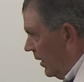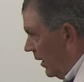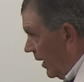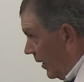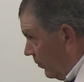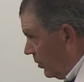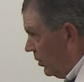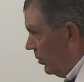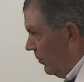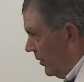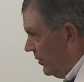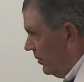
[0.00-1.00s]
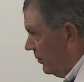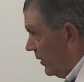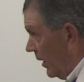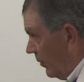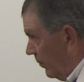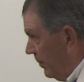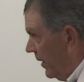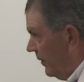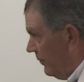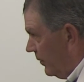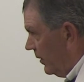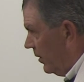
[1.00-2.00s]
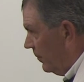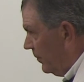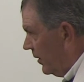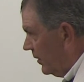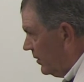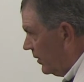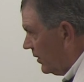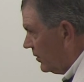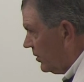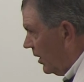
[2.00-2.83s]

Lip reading: And I will go with you, and I will pay for the airplane tickets.